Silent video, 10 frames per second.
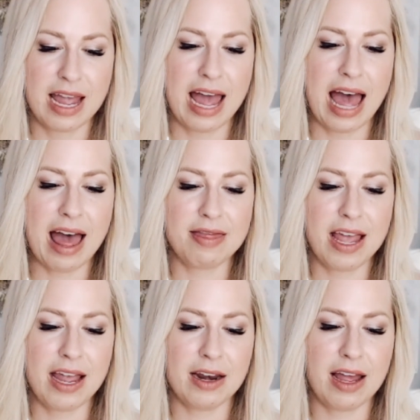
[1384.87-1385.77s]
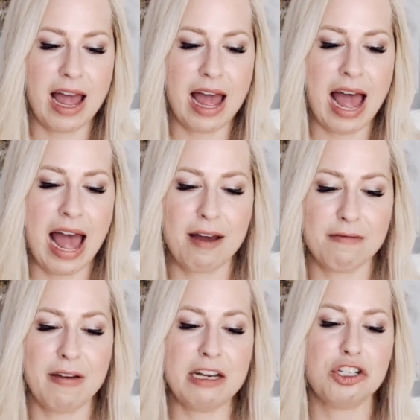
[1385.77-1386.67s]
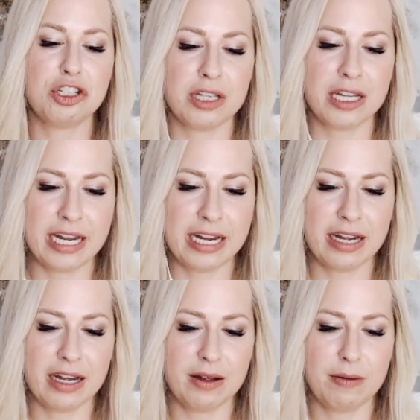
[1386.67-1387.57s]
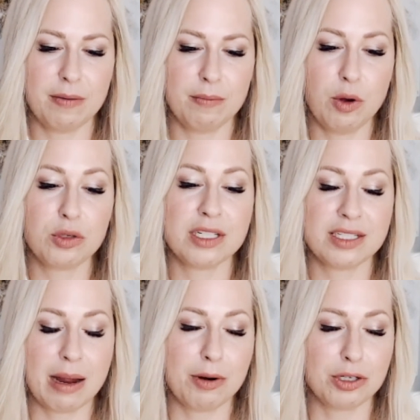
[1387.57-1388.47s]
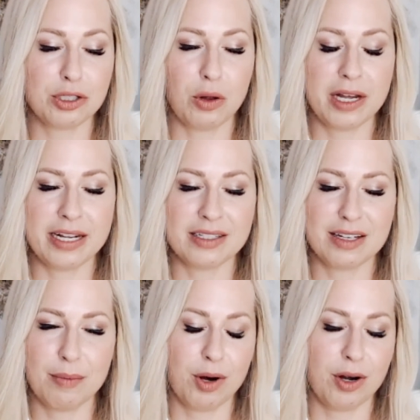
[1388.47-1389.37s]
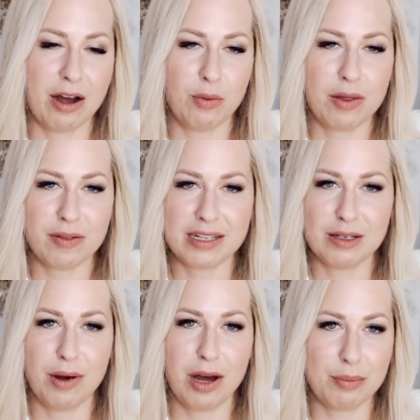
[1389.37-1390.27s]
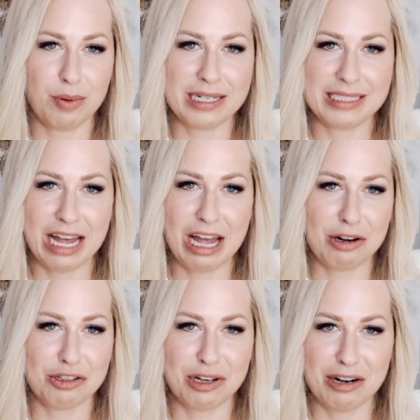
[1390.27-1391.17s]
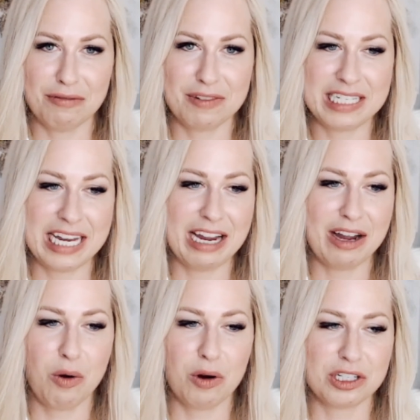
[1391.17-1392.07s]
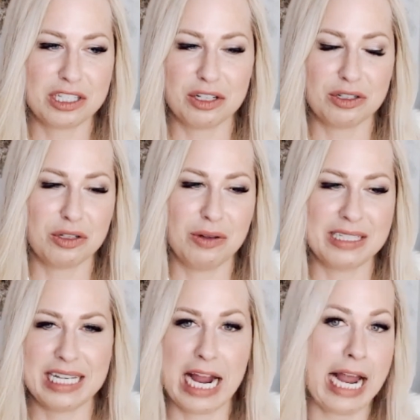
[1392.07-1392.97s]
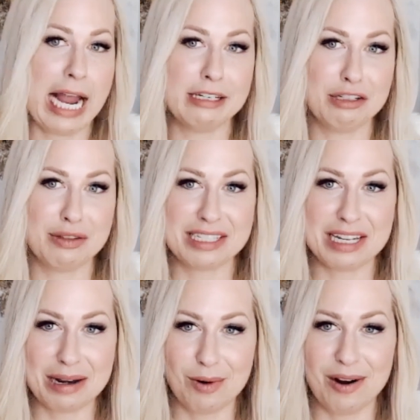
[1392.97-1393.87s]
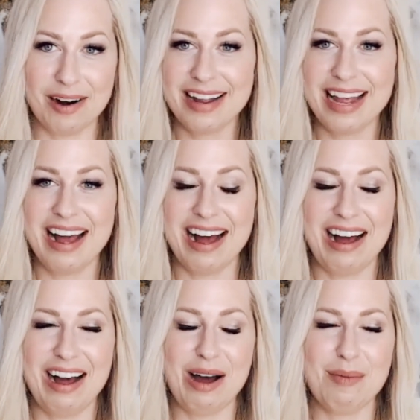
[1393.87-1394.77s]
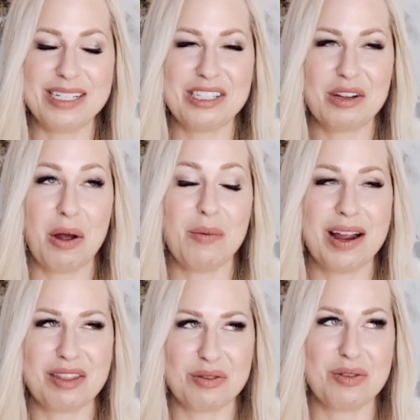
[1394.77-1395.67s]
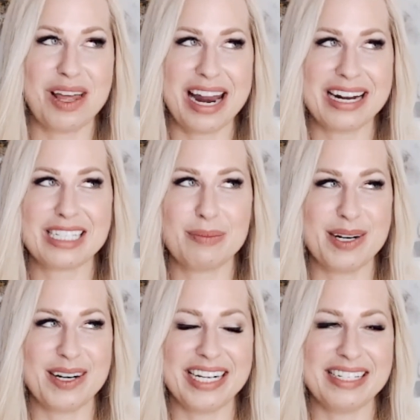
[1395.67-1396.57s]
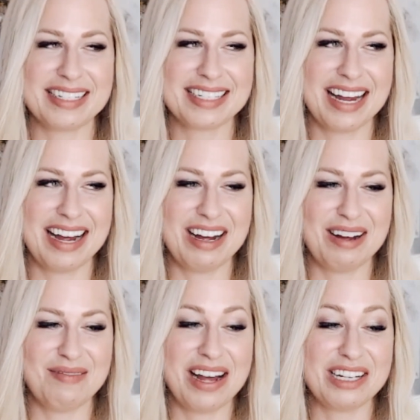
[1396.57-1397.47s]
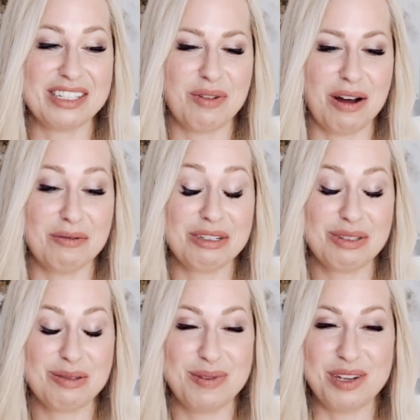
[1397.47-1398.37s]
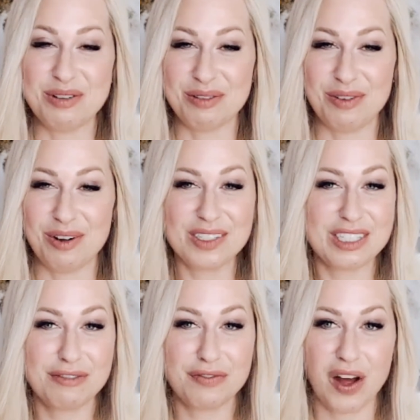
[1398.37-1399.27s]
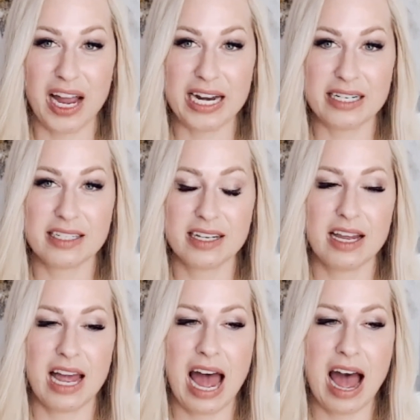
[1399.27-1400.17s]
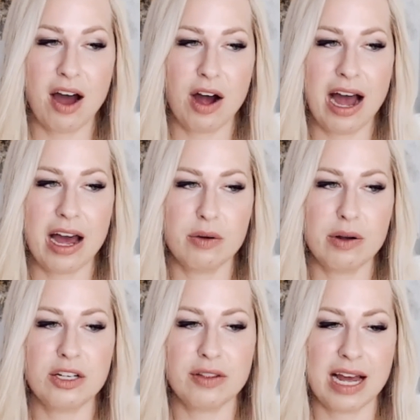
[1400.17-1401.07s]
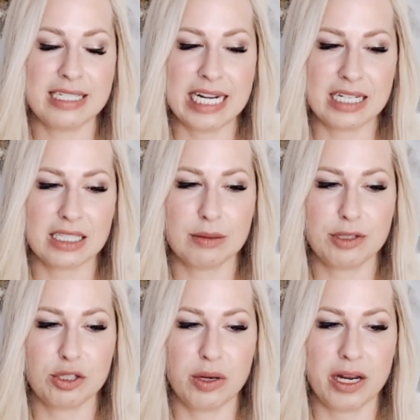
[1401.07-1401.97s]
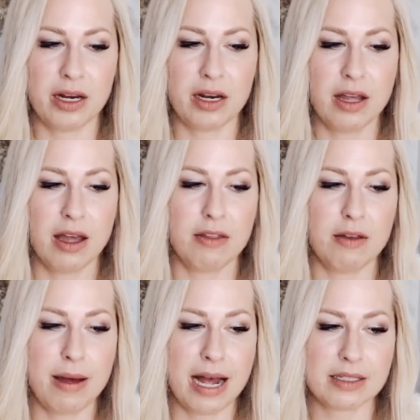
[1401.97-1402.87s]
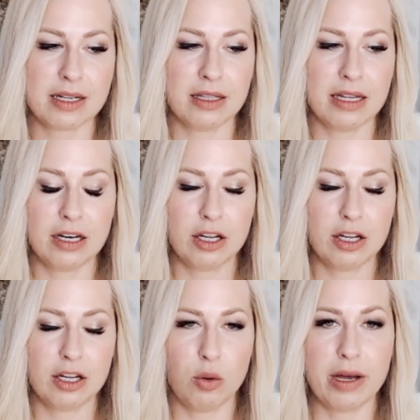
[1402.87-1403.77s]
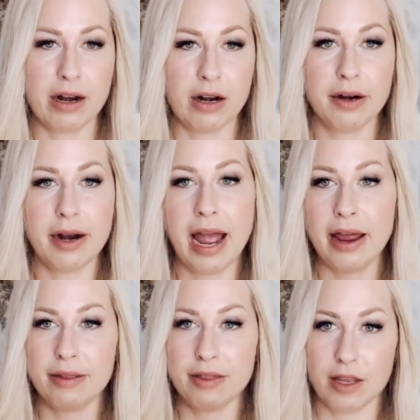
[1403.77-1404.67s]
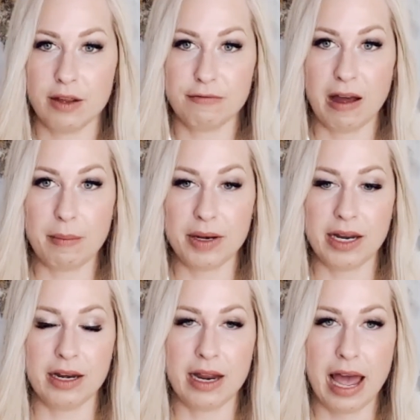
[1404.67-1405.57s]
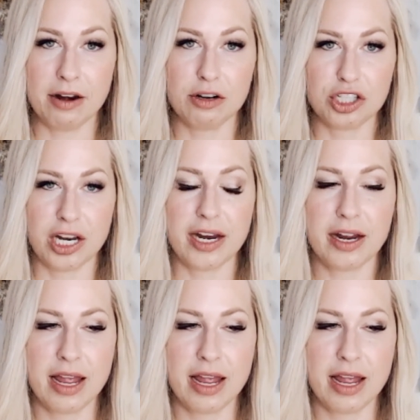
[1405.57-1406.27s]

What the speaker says: And then eventually, most of the time our soul hits a burnout, whether that's a body breakdown, adrenal fatigue, or just our soul is like, I can't do this anymore. And so I went through that experience as well, which was beautiful to find how do I do that dance between the masculine go-getter and the feminine energy.